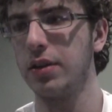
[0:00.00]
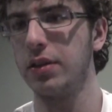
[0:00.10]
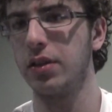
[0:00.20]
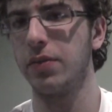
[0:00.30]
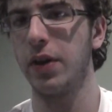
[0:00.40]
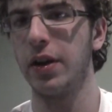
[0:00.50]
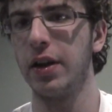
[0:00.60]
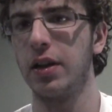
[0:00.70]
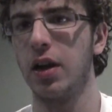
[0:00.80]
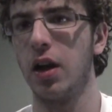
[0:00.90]
ends up
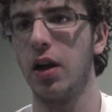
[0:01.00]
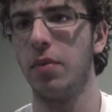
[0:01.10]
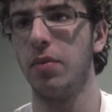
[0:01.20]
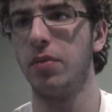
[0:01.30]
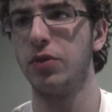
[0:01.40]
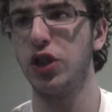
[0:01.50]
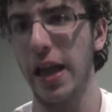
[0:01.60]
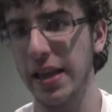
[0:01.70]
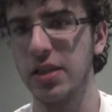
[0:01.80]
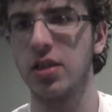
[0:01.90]
fighting um,
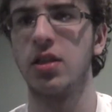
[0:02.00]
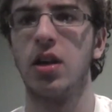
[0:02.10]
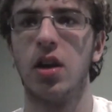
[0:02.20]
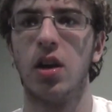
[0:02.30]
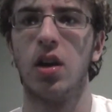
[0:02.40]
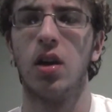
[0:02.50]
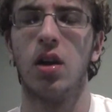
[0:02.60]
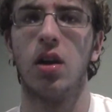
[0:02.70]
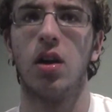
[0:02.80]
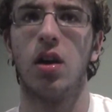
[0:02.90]
Chase,
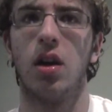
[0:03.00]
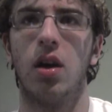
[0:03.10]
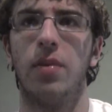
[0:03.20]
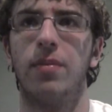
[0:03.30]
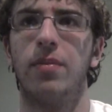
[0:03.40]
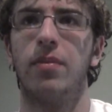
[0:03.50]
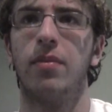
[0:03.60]
um,